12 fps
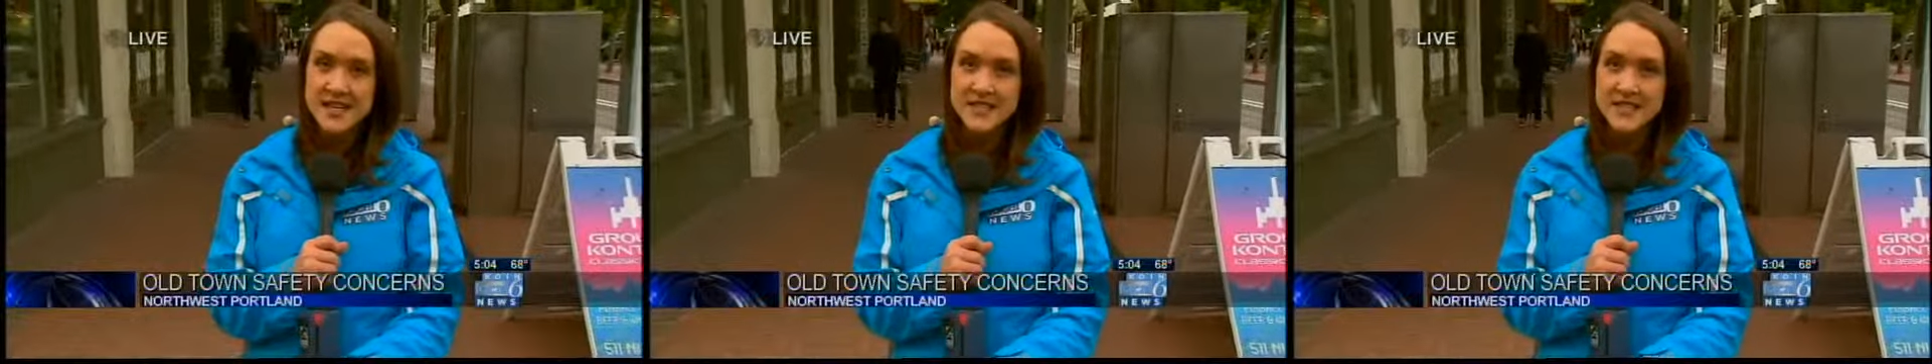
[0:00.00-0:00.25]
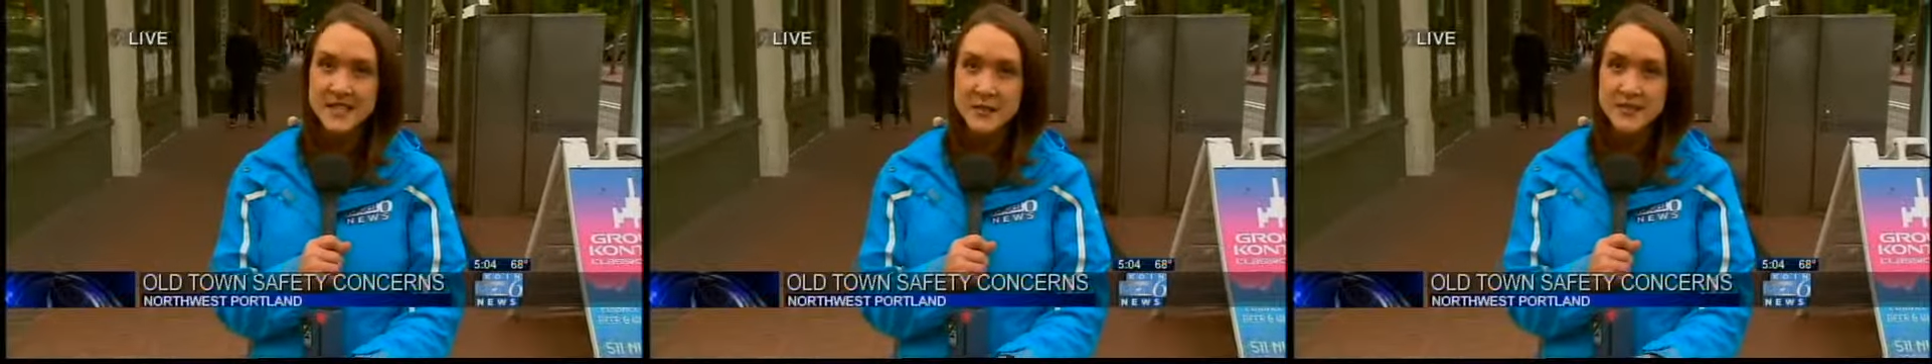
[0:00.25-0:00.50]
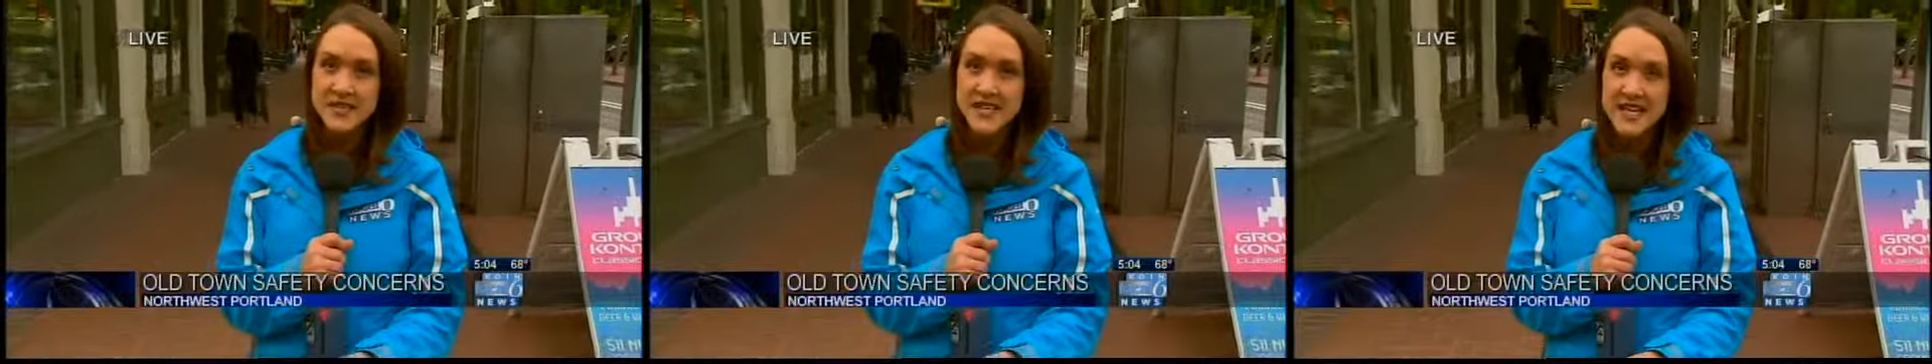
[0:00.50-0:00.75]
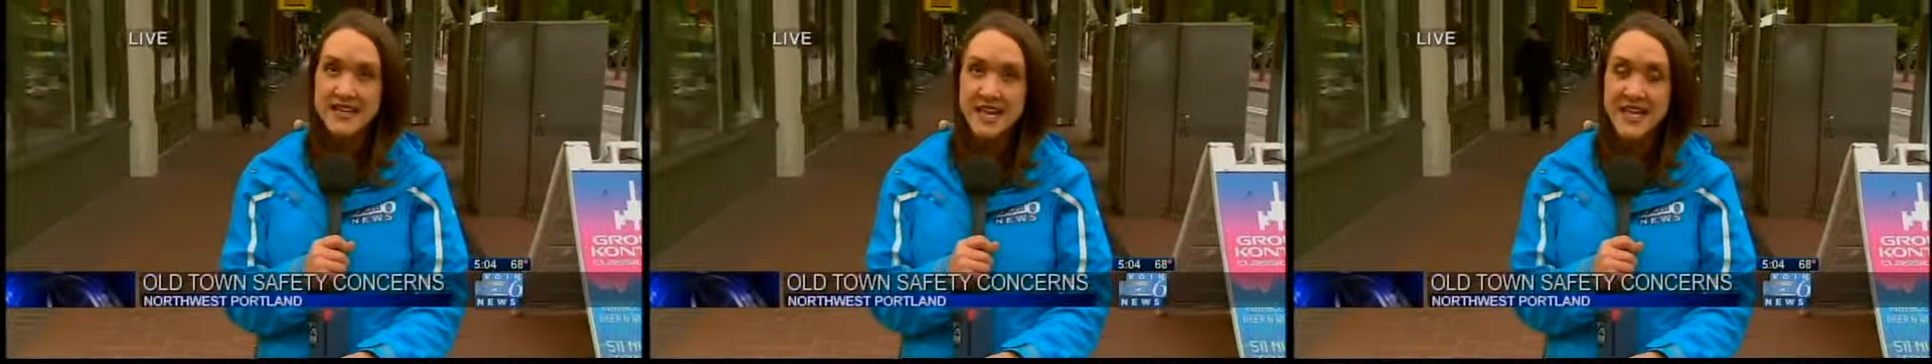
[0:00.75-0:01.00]
and some
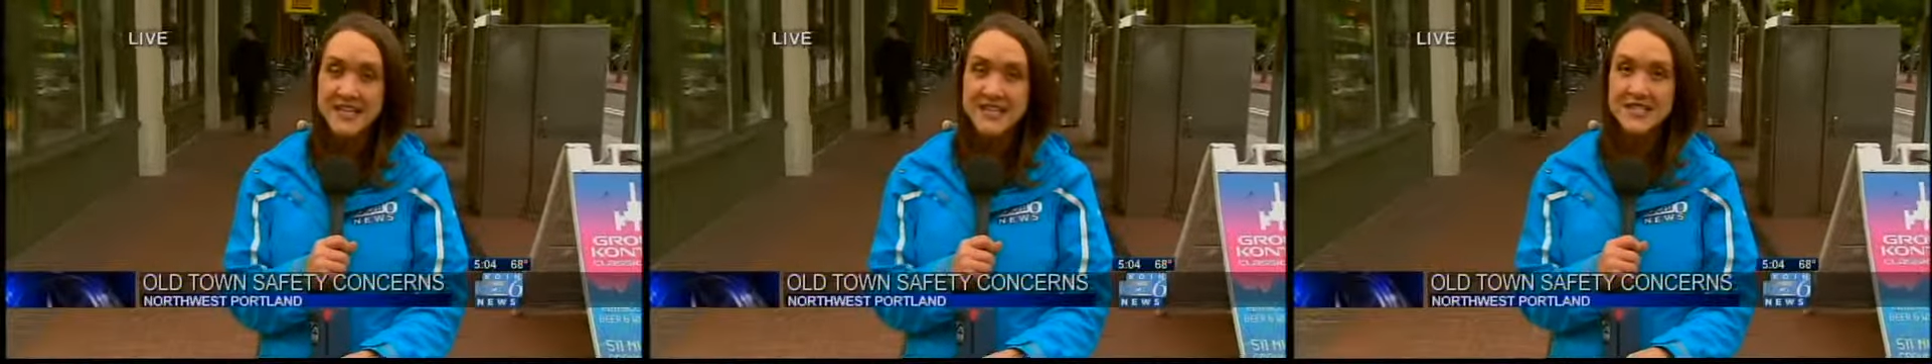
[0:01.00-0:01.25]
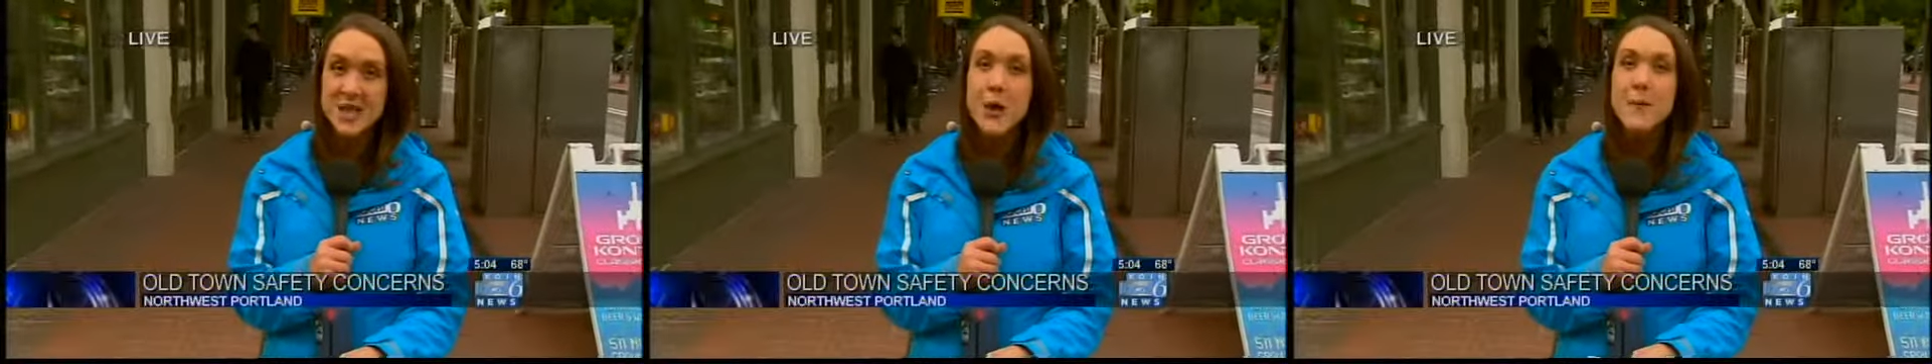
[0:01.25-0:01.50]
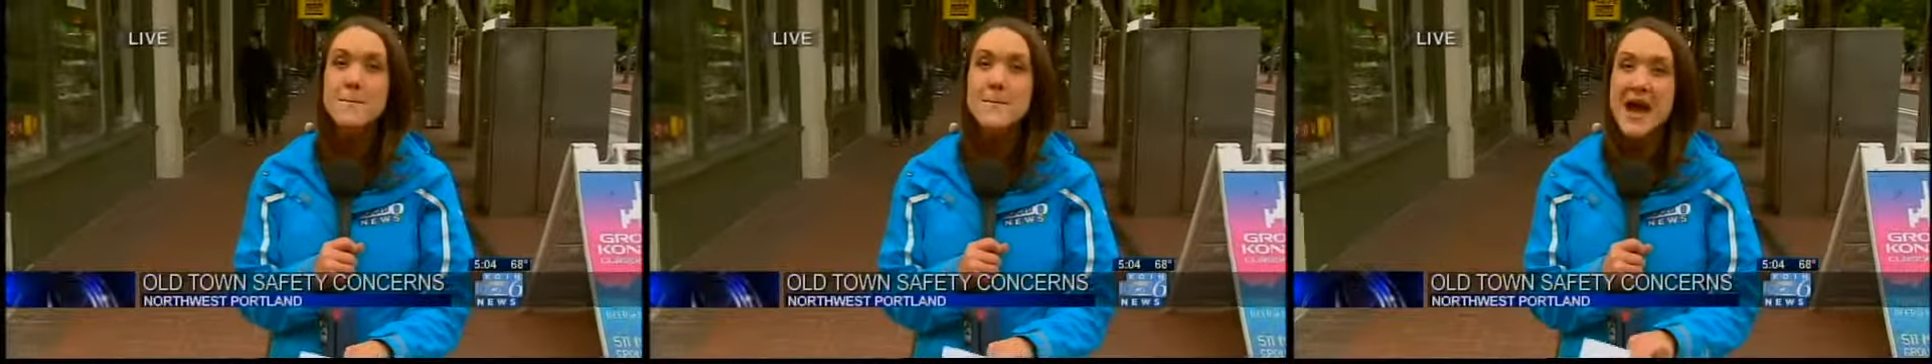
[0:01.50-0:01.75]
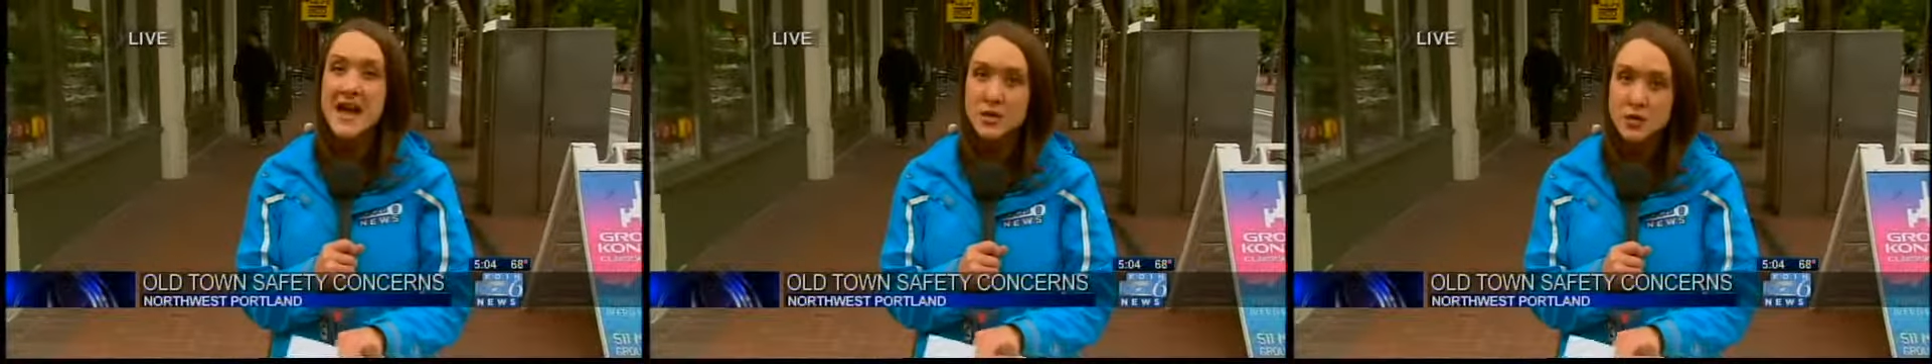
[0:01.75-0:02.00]
say that is a
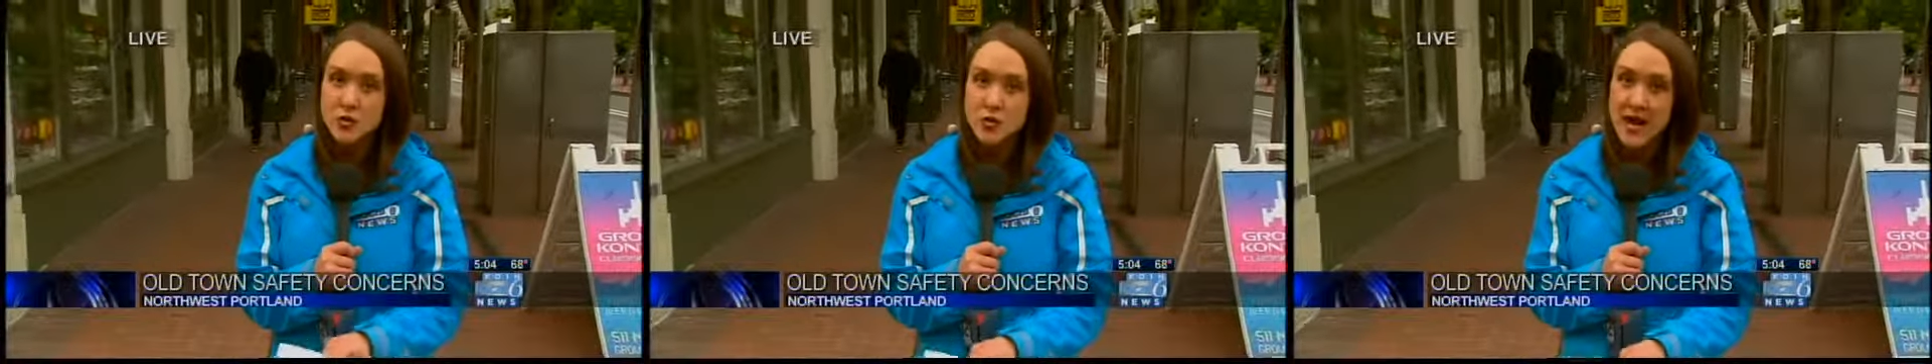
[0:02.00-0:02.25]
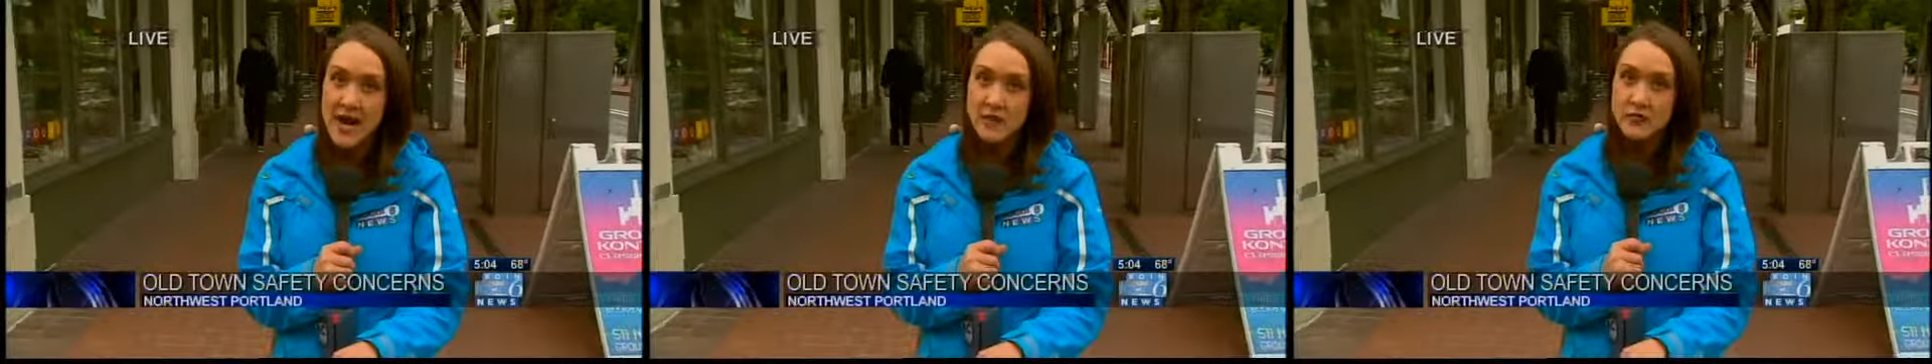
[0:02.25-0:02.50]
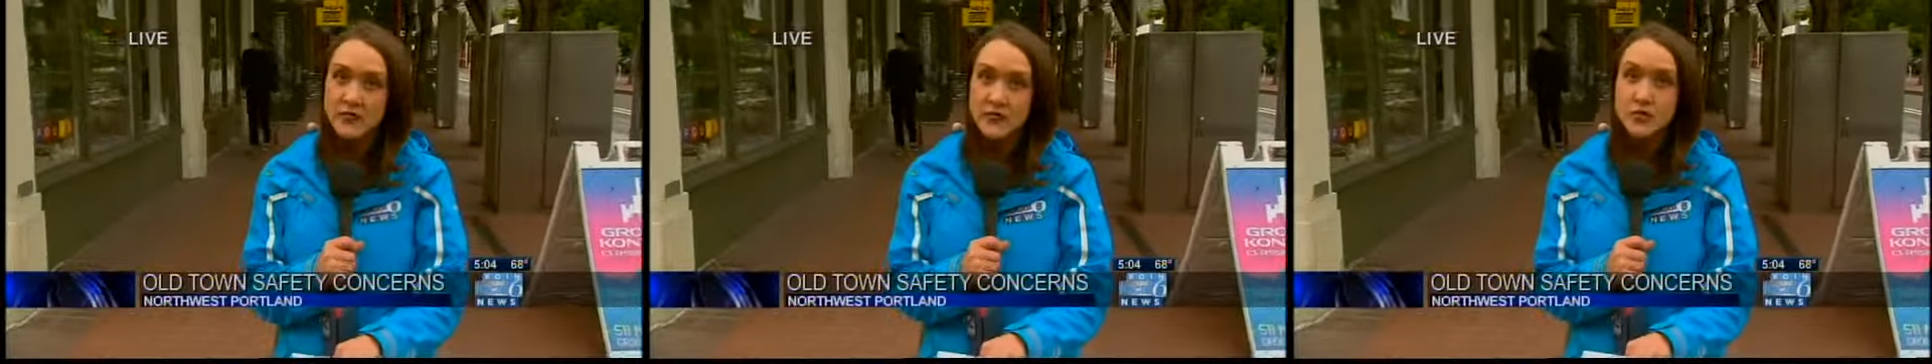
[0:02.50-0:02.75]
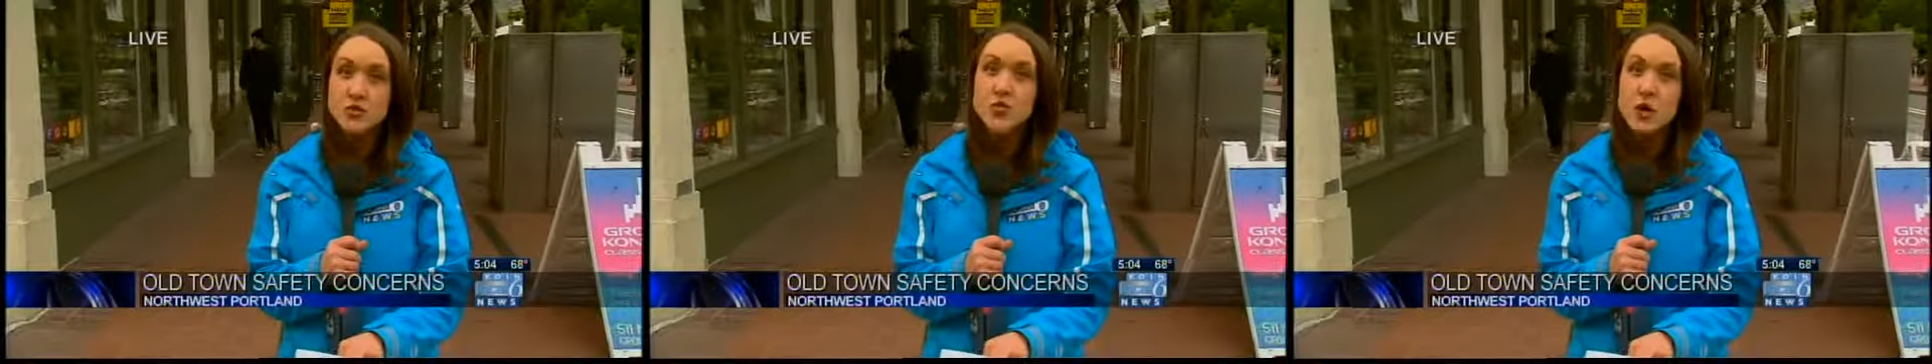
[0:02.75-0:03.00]
battleground
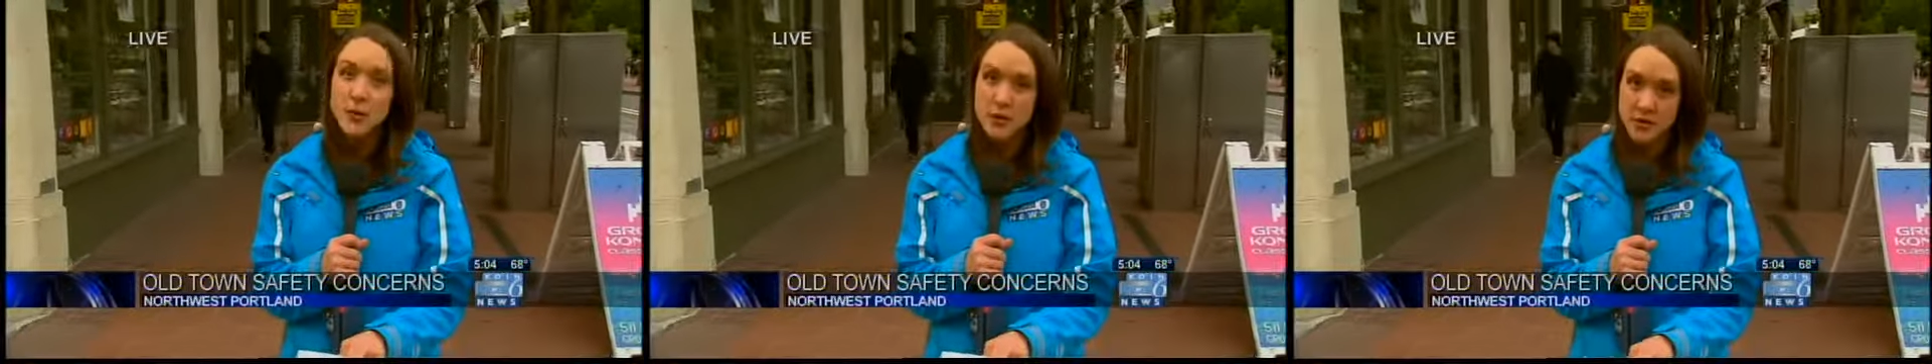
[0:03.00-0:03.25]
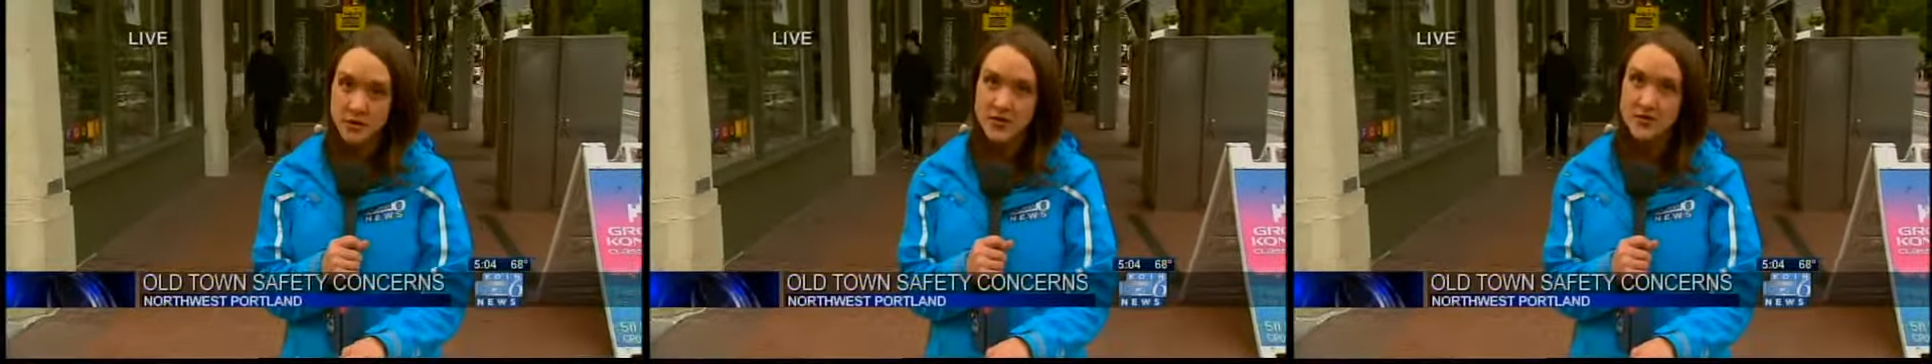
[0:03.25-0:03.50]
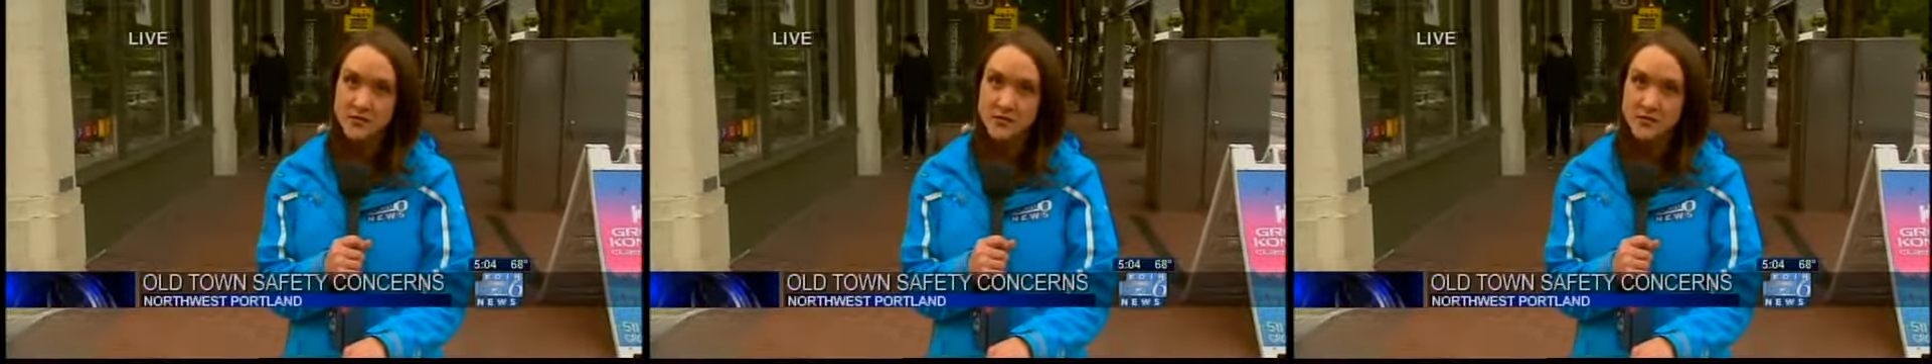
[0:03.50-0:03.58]
for trouble.